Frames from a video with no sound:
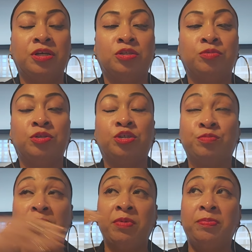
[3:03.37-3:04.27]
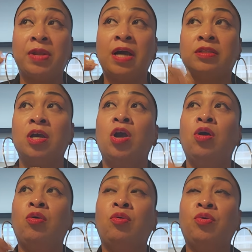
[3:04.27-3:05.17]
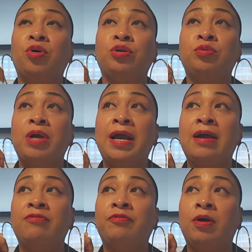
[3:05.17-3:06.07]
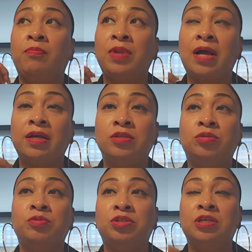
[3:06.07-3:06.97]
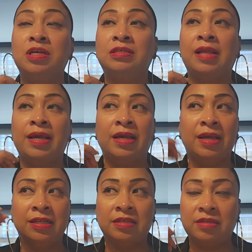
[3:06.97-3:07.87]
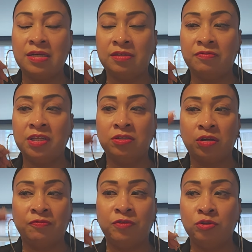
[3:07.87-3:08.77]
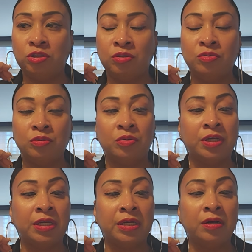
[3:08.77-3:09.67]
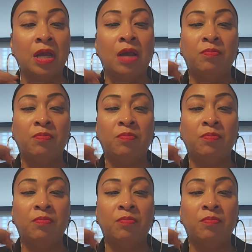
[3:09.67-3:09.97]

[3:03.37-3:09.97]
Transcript: Your intuitions may be blocked or you have a blocked intuition. It's like indecisiveness, confusion going on here.